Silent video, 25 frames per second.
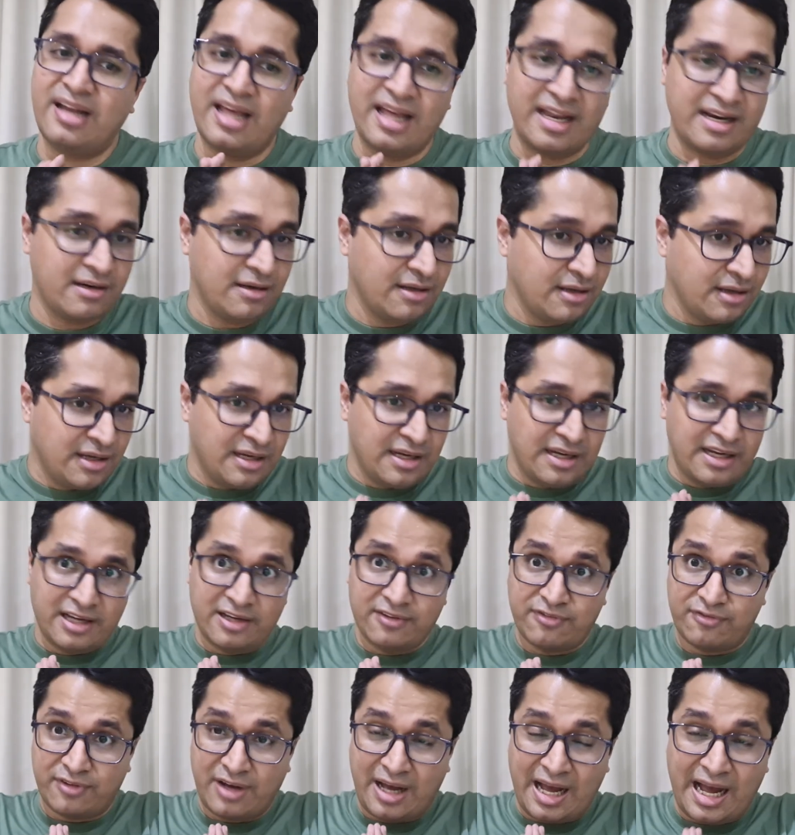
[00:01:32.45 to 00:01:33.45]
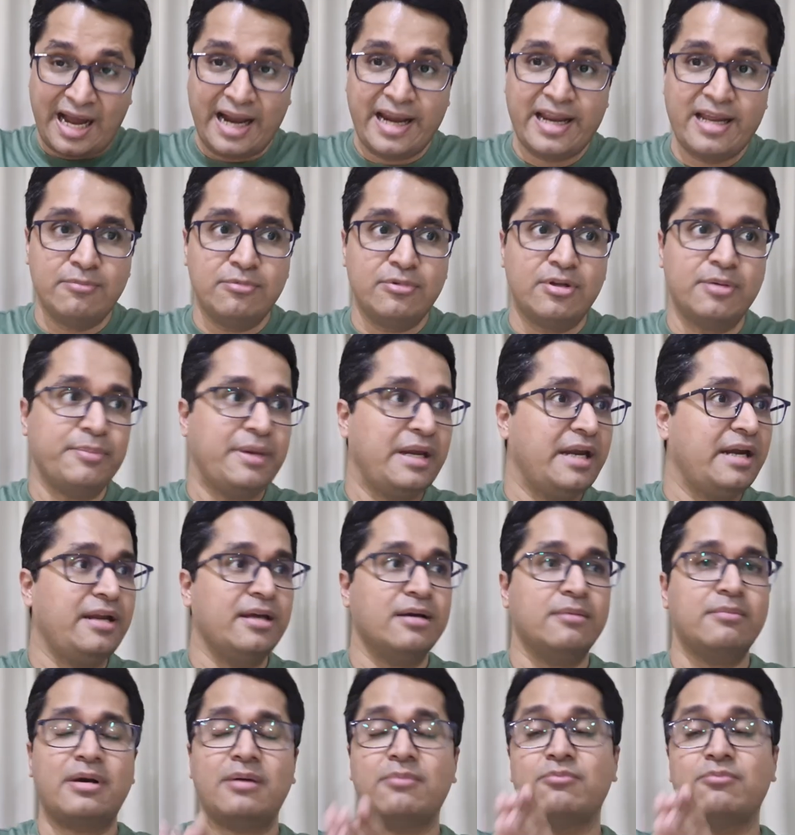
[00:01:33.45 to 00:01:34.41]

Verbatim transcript: And if I am the medium,